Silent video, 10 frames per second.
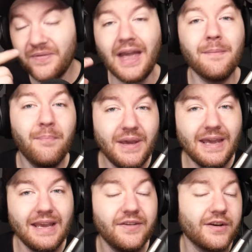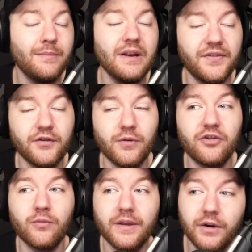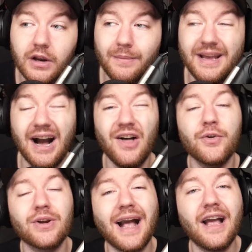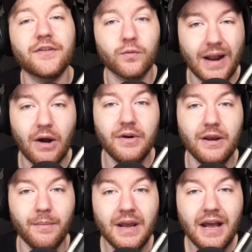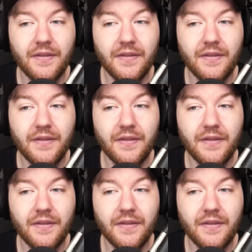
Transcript: and B, he's going to be in a situation where there are going to be other guys around him